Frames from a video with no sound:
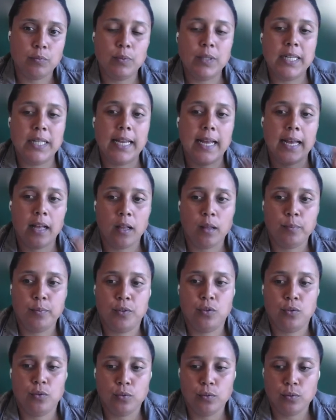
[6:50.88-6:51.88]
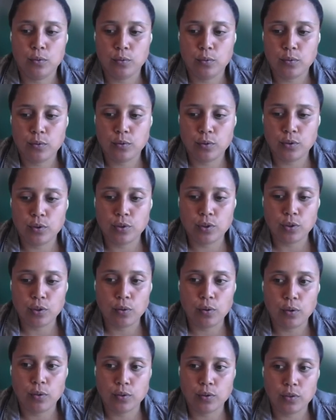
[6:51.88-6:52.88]
really helped to
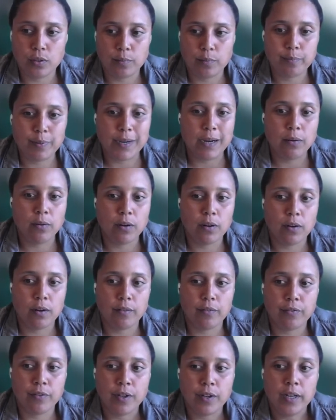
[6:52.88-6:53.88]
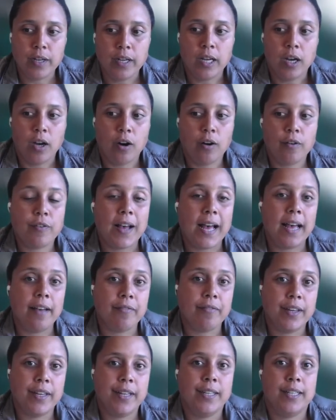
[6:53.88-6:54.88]
show also the power of
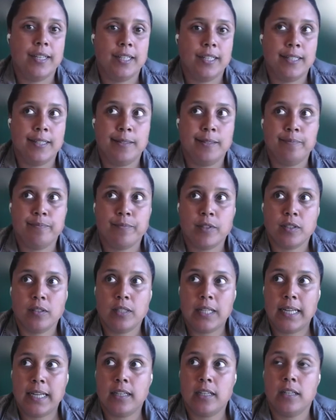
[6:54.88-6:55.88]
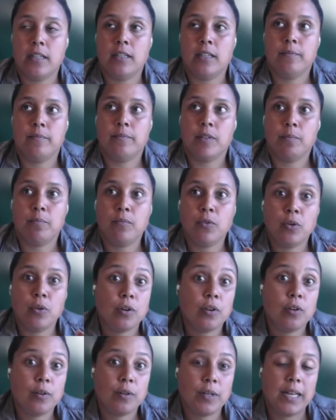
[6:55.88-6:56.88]
having like a
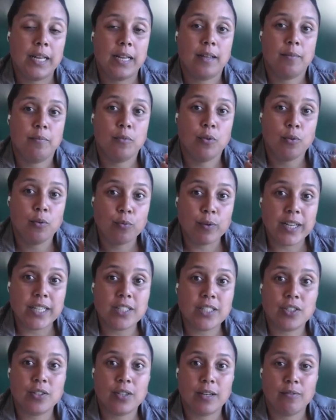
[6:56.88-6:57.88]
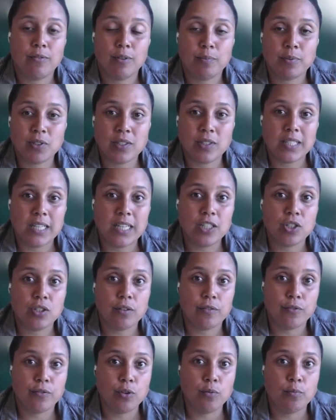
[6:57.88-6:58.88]
more rich
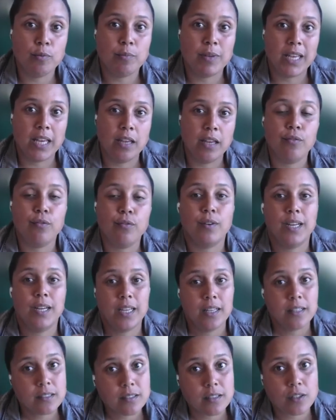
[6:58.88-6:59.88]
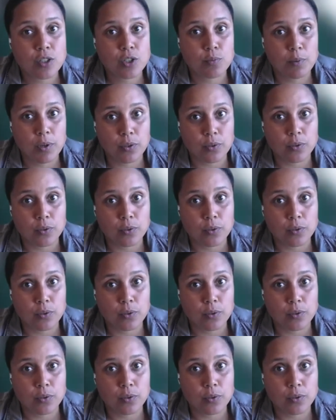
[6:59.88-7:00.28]
representation of human behavior in such